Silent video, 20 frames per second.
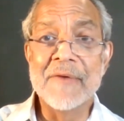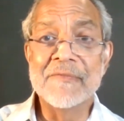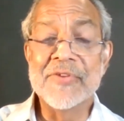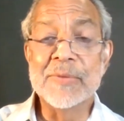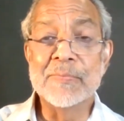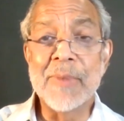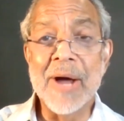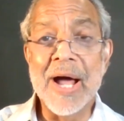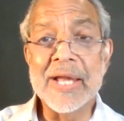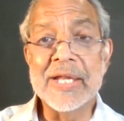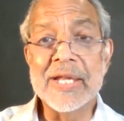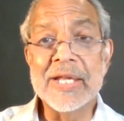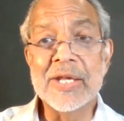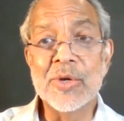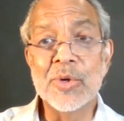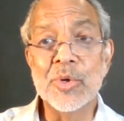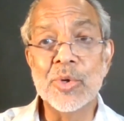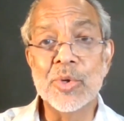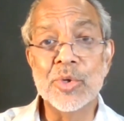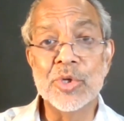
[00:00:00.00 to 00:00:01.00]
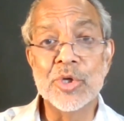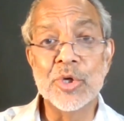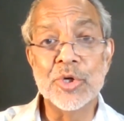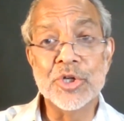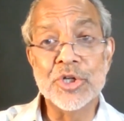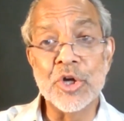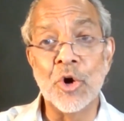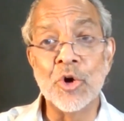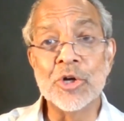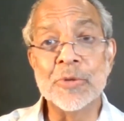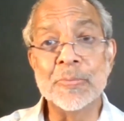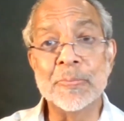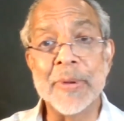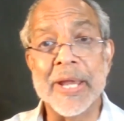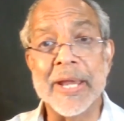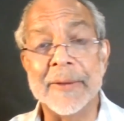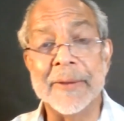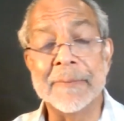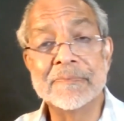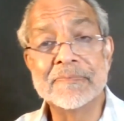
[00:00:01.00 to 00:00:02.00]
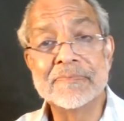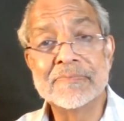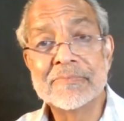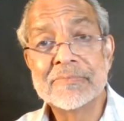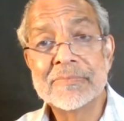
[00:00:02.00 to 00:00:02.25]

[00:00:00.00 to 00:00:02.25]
Everybody who you don't pay,